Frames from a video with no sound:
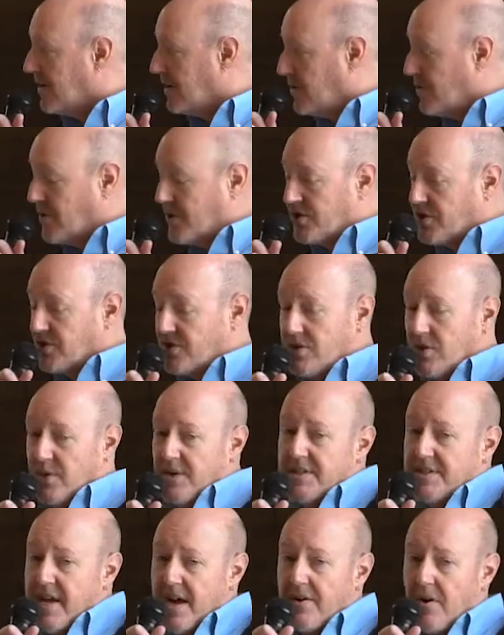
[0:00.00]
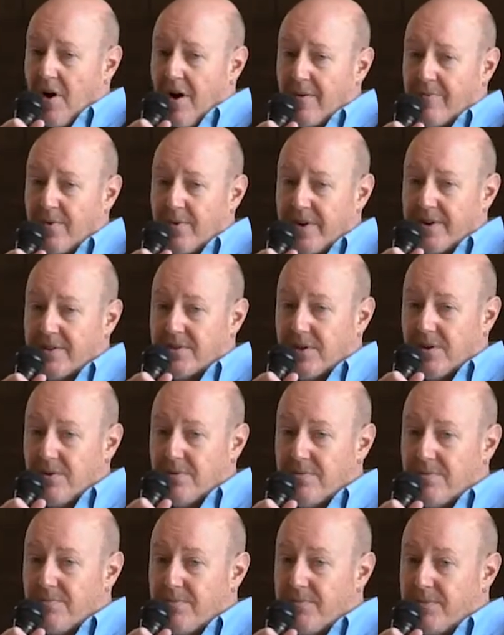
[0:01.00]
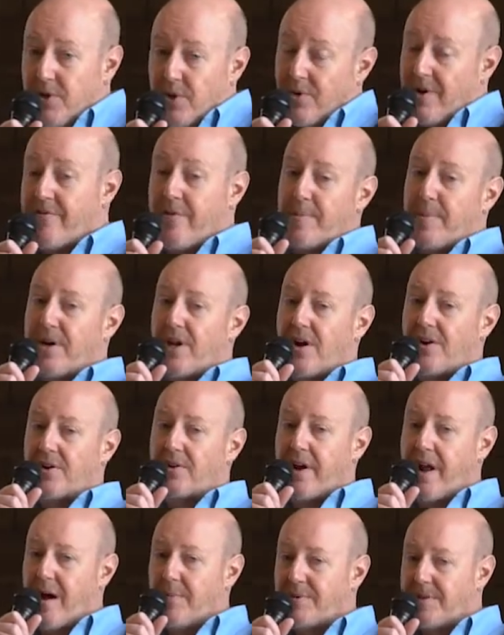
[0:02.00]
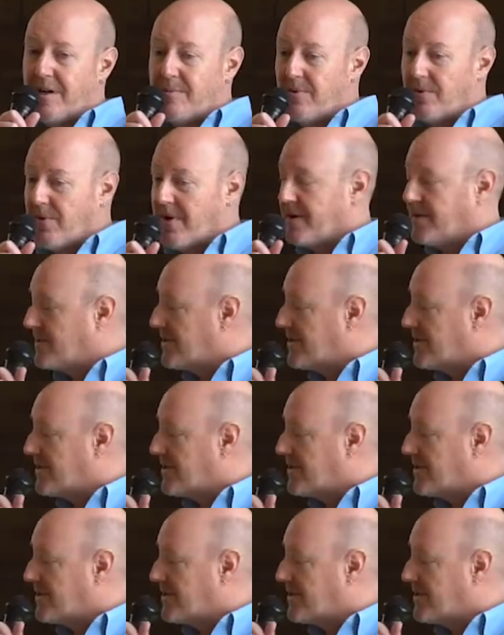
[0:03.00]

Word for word: You could just do a debt offering, so you don't have anybody on your cap table, right?